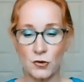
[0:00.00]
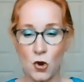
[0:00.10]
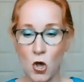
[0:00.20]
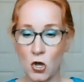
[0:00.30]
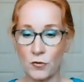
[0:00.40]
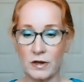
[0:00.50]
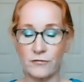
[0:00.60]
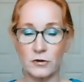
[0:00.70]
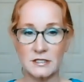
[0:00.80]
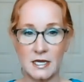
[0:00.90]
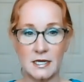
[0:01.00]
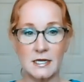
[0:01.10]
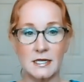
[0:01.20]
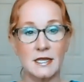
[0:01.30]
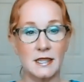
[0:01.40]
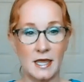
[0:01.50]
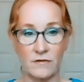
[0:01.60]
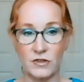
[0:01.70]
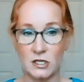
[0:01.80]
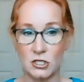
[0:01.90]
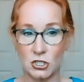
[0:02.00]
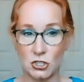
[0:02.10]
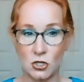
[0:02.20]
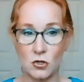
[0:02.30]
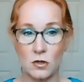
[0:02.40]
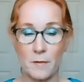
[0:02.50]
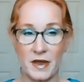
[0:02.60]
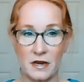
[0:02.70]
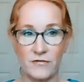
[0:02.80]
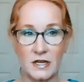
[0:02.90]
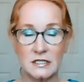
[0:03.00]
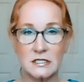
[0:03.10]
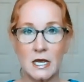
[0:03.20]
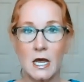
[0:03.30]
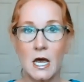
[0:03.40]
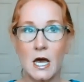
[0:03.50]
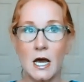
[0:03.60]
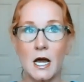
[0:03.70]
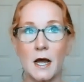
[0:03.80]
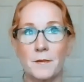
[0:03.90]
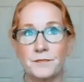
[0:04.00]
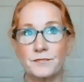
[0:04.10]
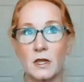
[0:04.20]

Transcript: They're all great for skin and then they have the additional benefits. Um,